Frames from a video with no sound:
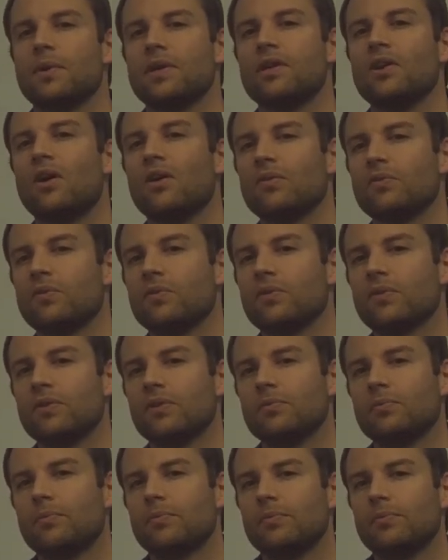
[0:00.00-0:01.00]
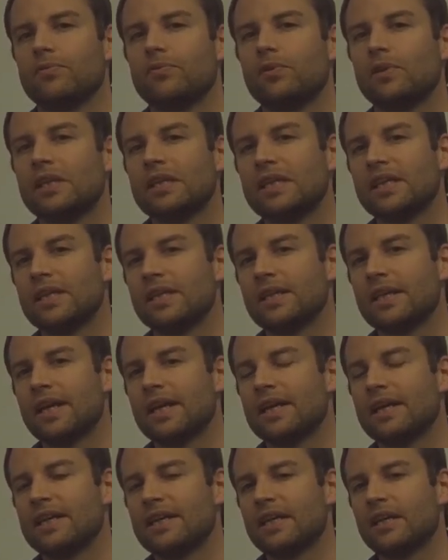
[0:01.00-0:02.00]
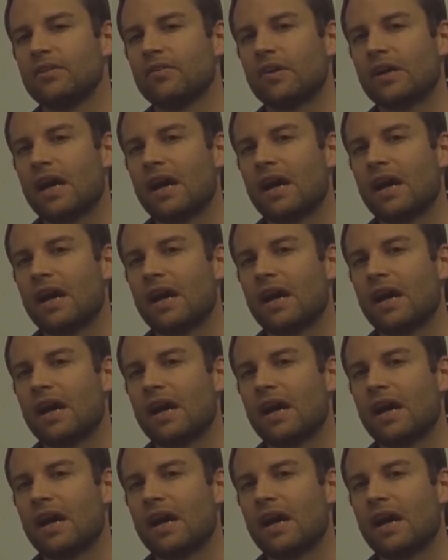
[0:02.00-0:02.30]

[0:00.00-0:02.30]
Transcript: we're not fully in